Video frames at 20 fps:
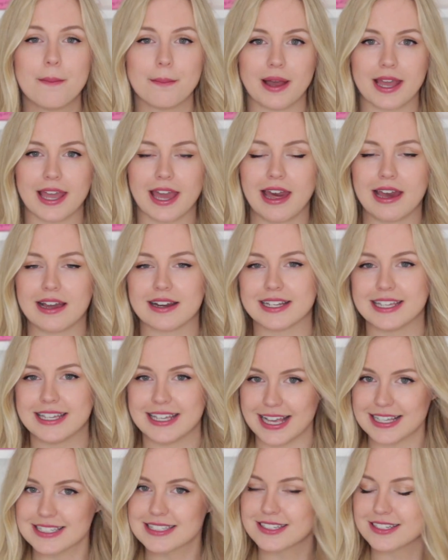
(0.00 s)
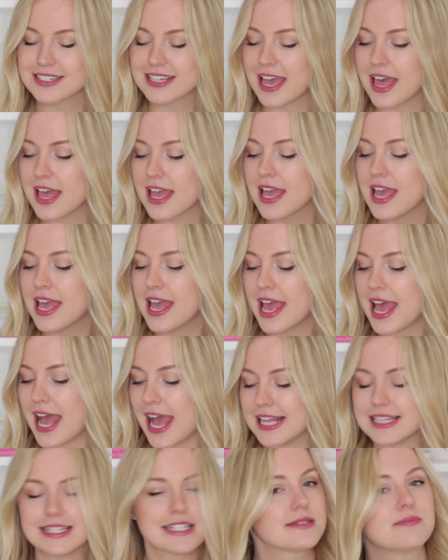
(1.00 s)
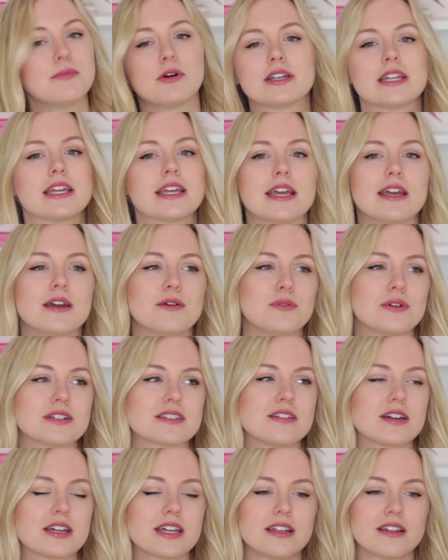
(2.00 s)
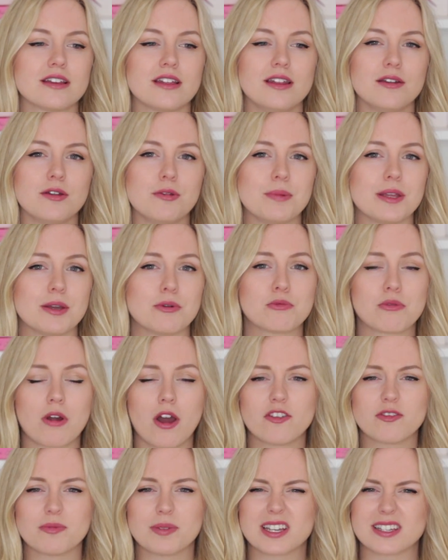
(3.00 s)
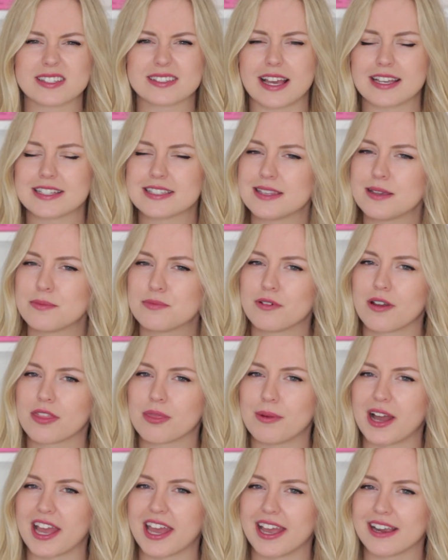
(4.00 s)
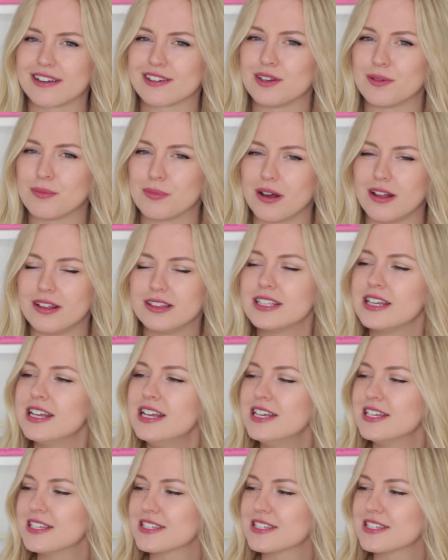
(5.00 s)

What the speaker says: my hair yesterday, and this morning it was looking a little bit rough because I sleep with my hair in a bun.